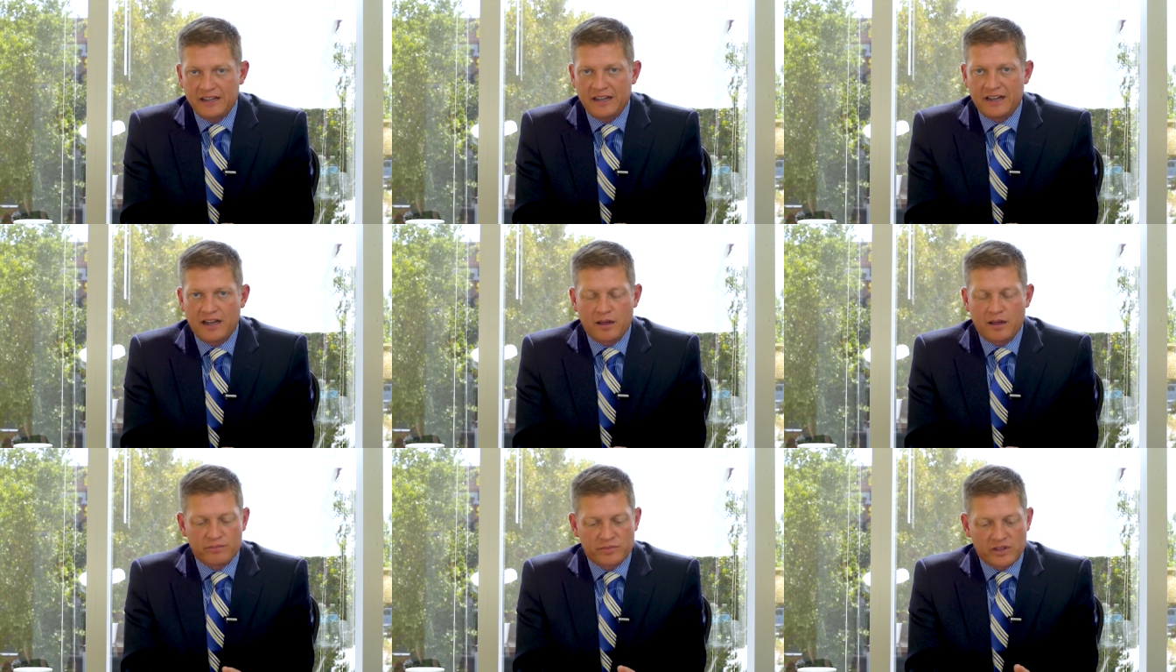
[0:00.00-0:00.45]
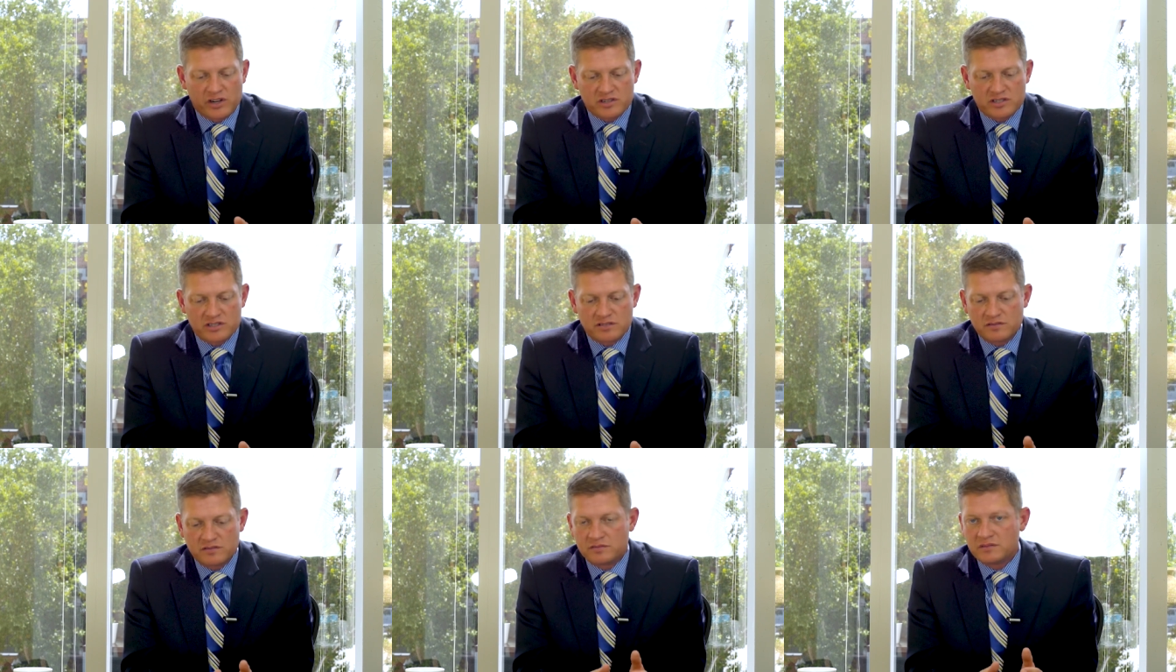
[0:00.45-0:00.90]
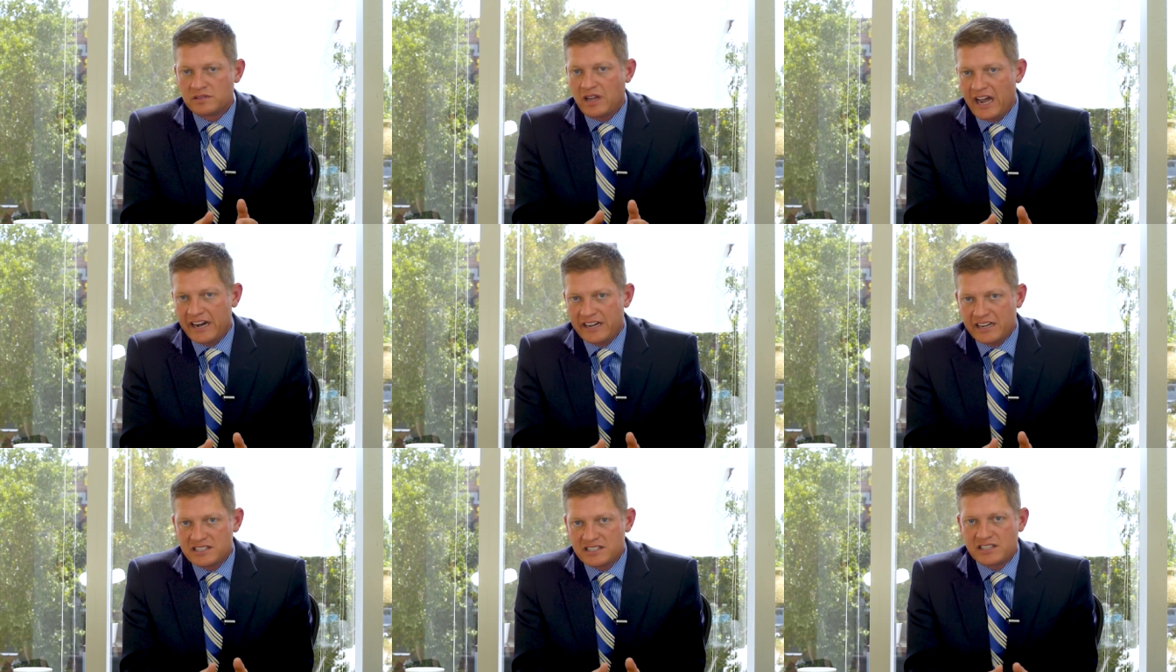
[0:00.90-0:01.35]
There's
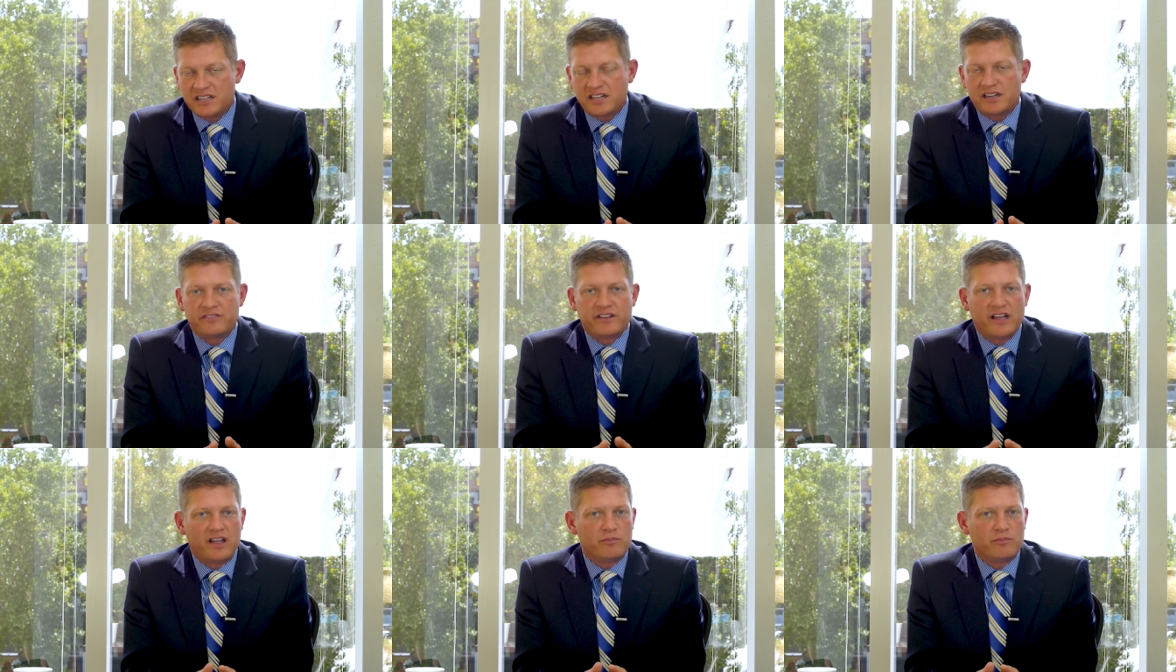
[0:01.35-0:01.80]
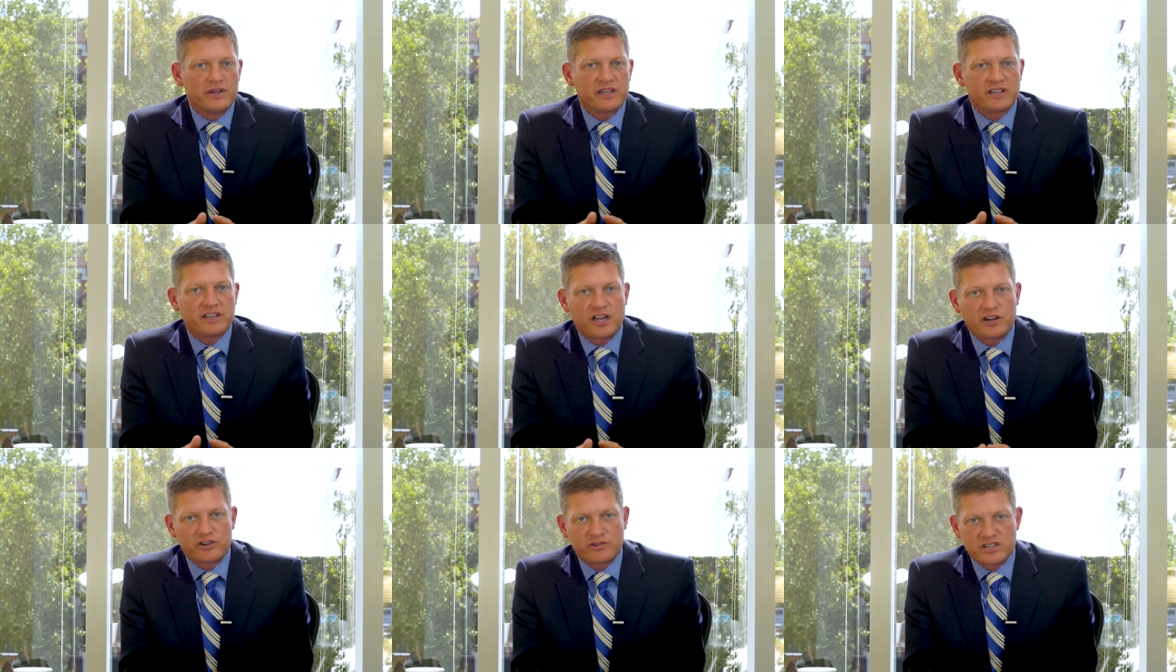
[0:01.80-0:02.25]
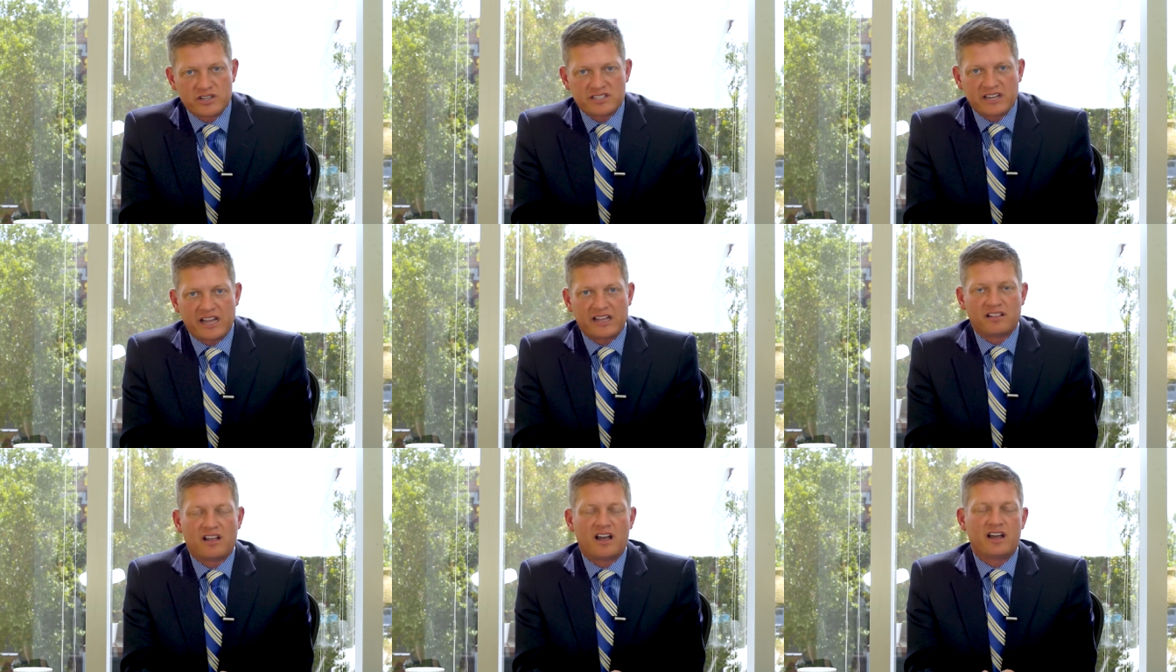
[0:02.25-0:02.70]
high density development, country
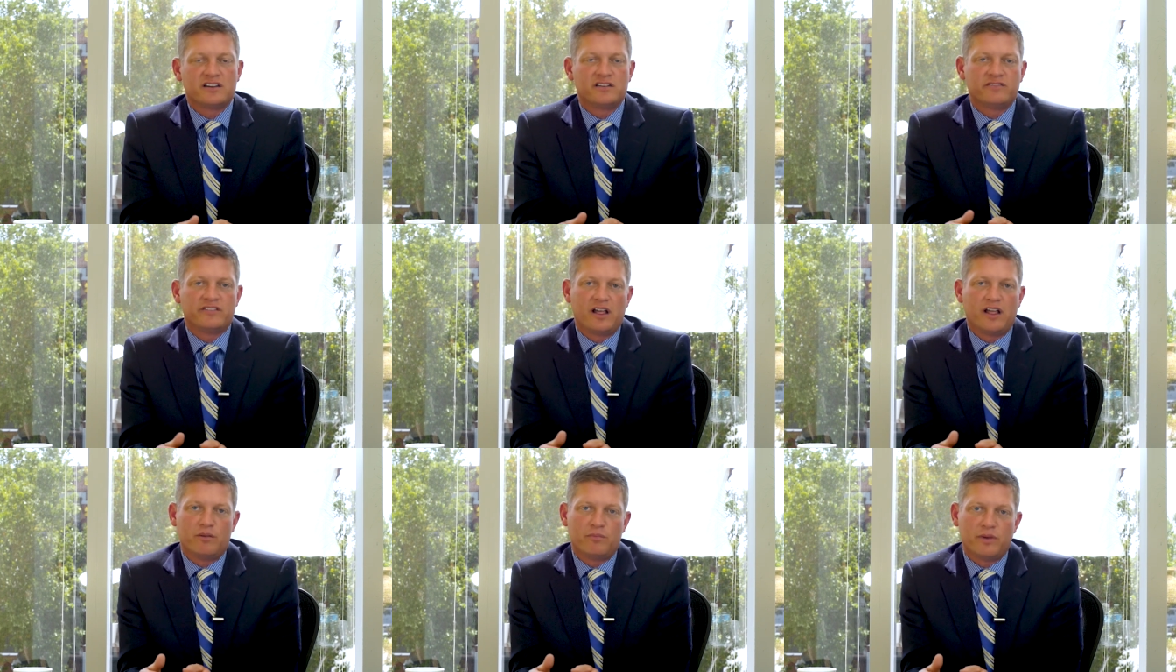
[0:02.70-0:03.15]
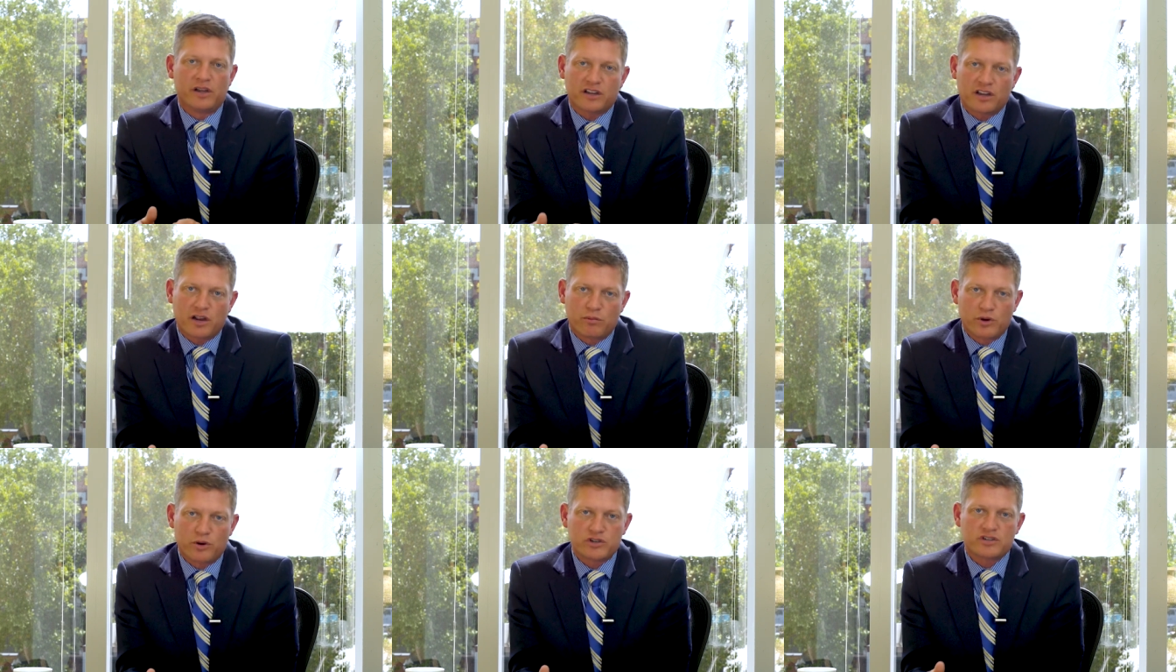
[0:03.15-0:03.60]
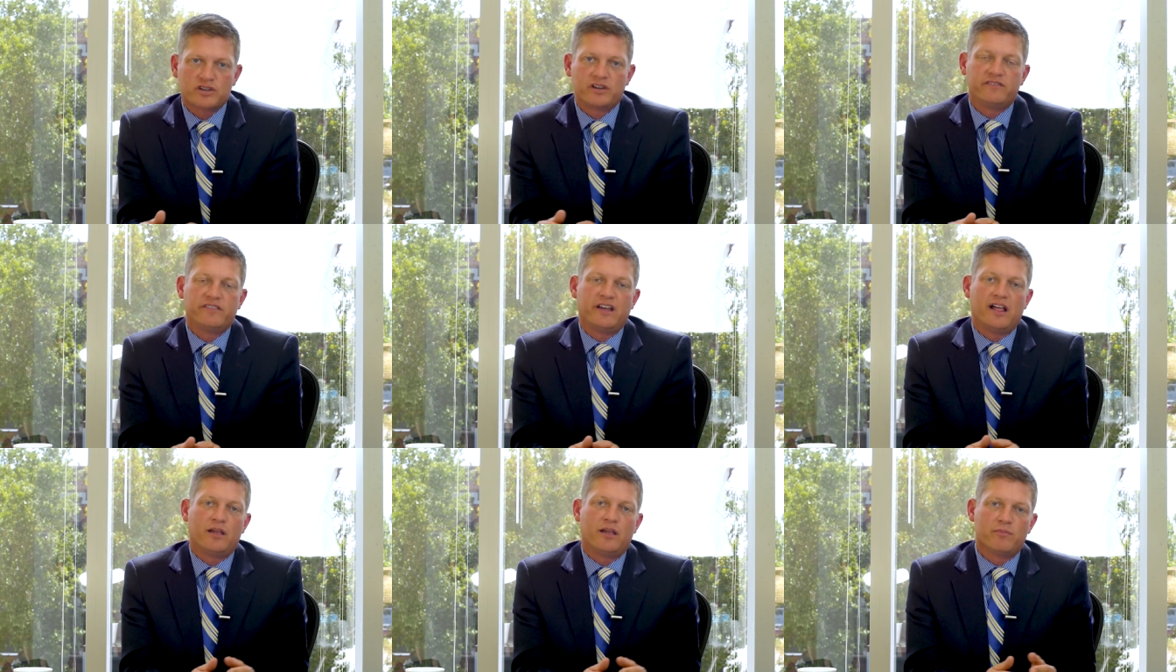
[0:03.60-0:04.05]
state lot development, commercial
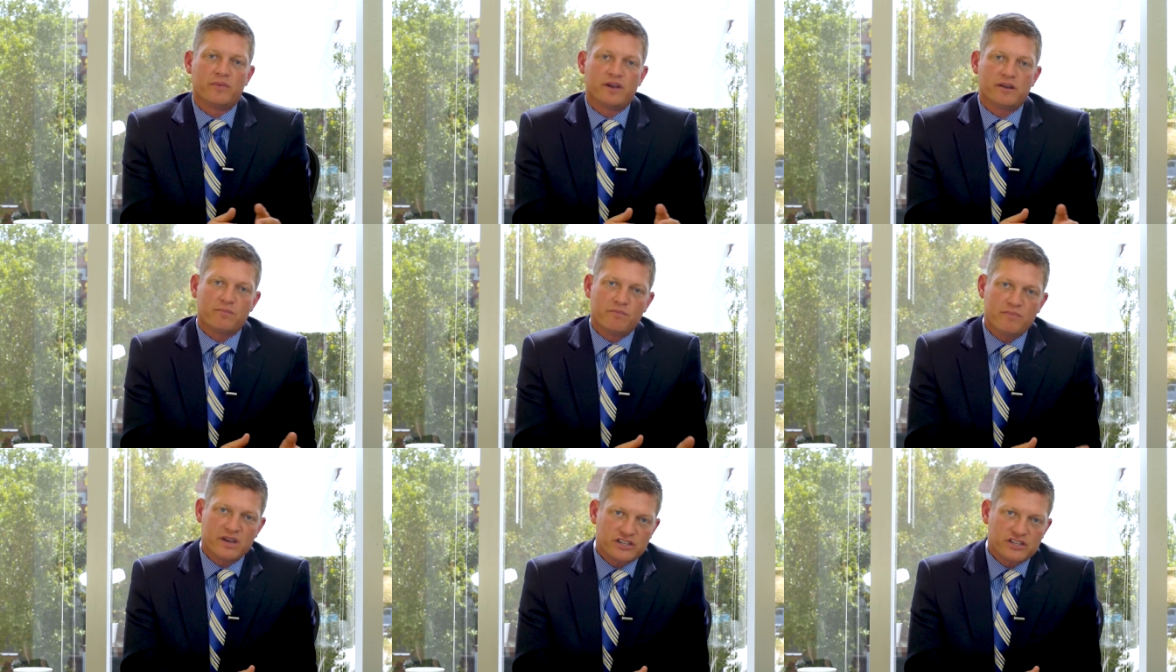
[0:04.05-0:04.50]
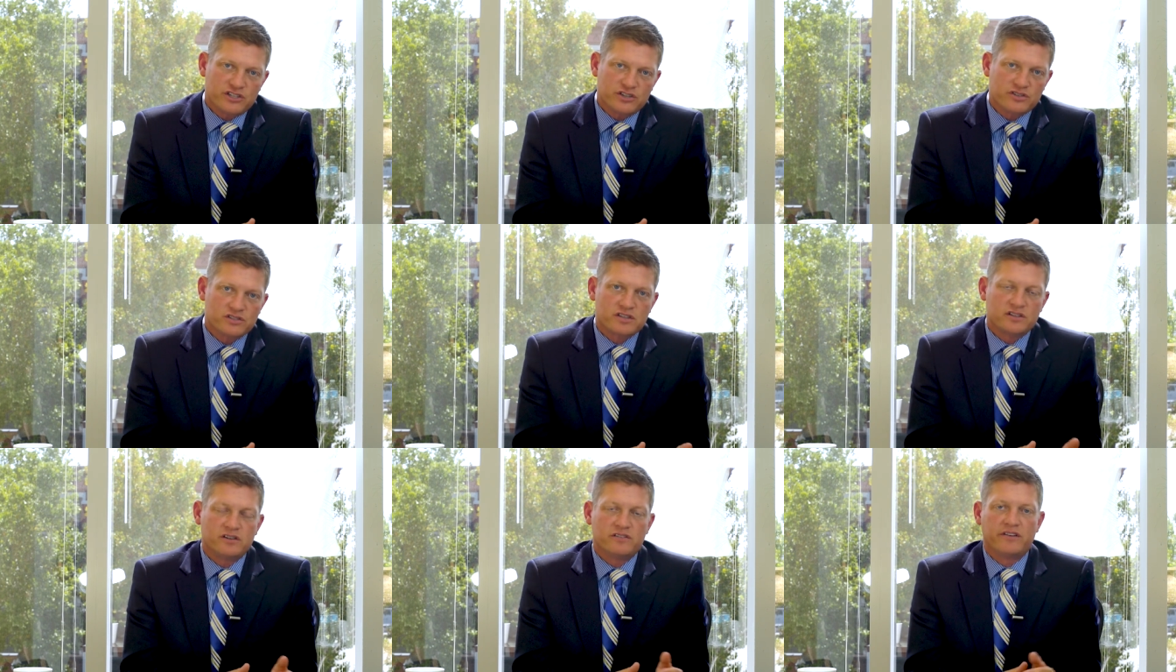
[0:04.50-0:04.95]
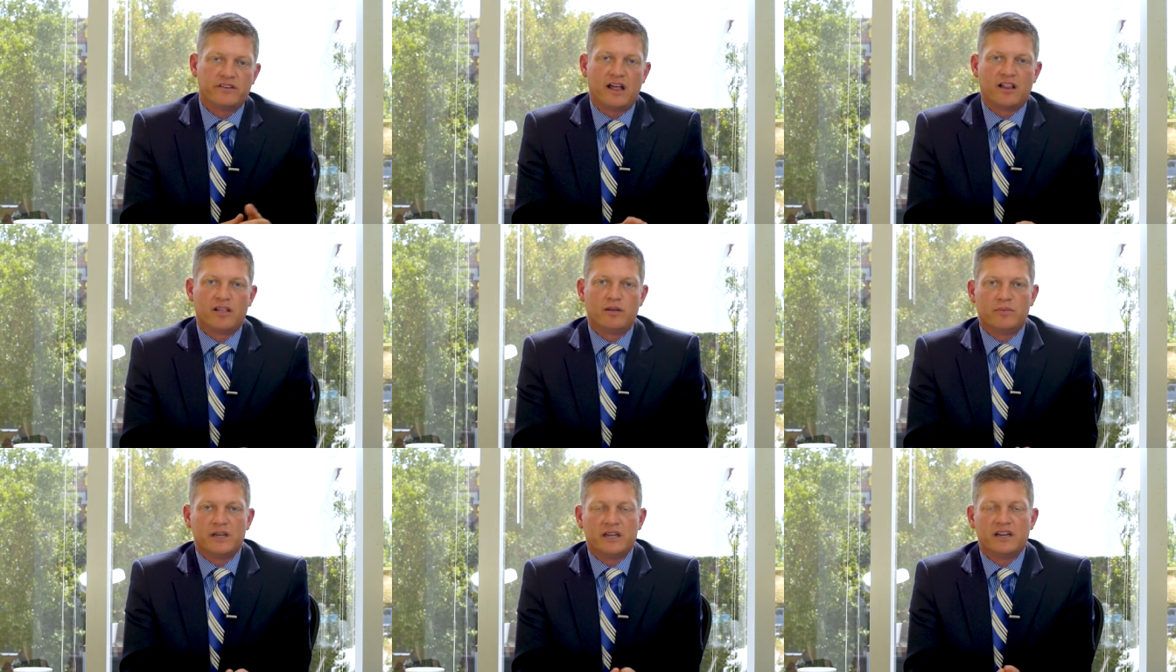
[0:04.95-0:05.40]
development, mixed use
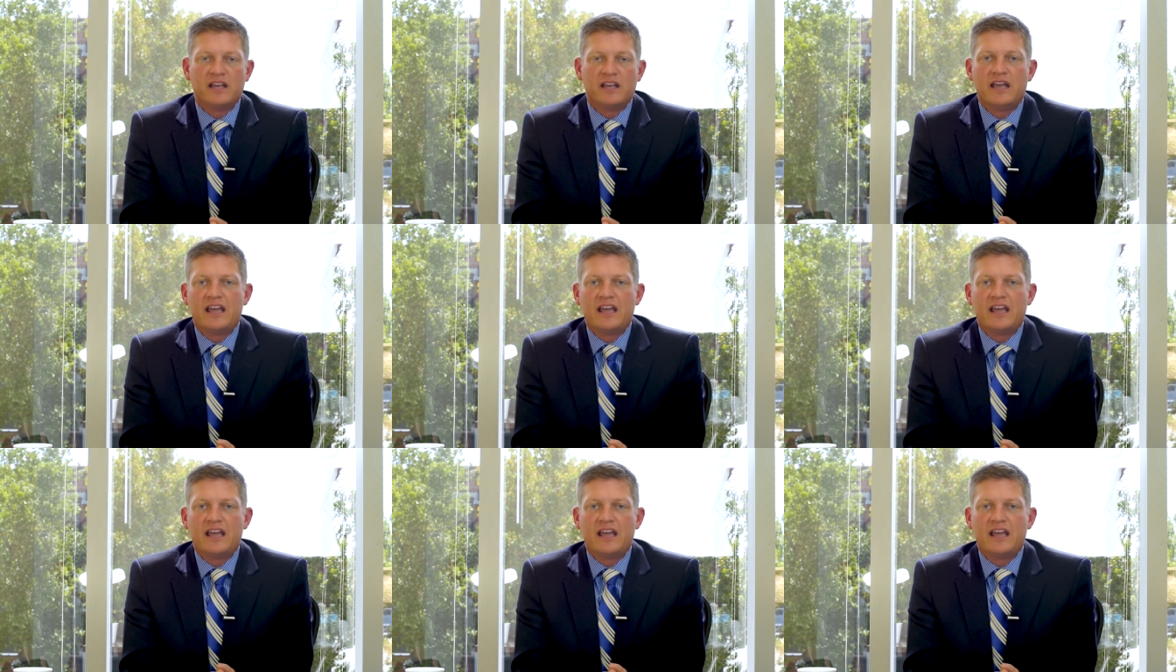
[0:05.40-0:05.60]
development.